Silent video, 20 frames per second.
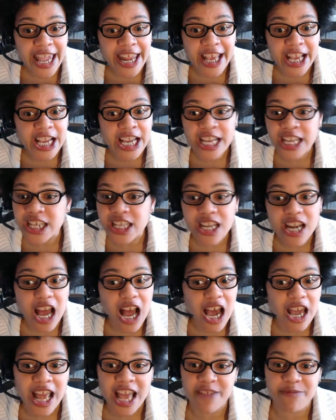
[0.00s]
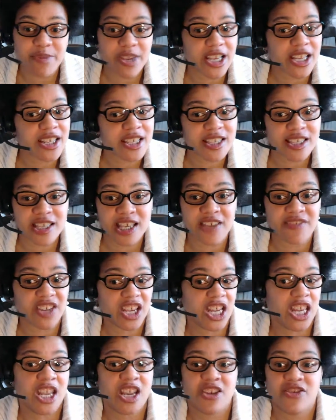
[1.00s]
and it could not have been
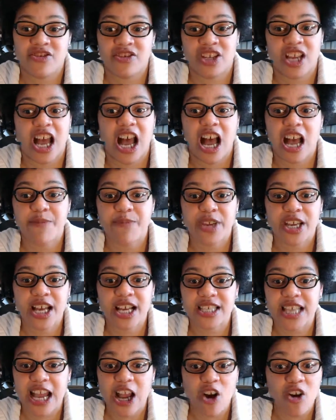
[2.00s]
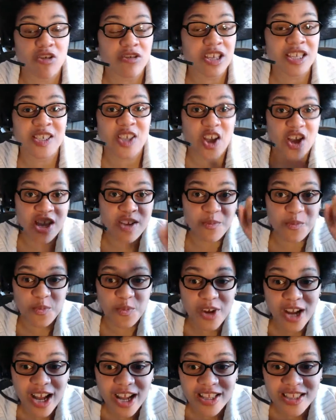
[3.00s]
conceived any other time because I only saw him
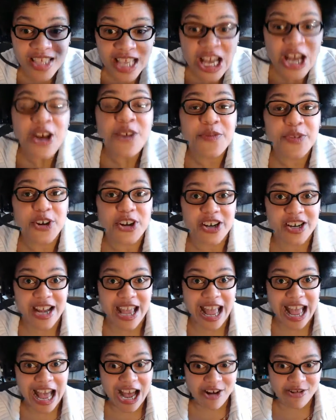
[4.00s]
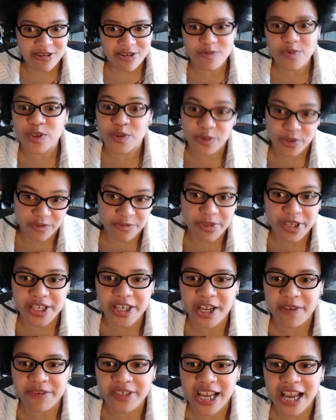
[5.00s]
once for an hour, which would have been
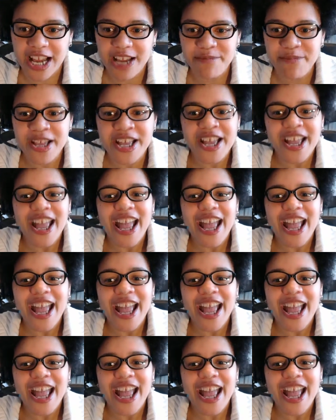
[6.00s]
enough time,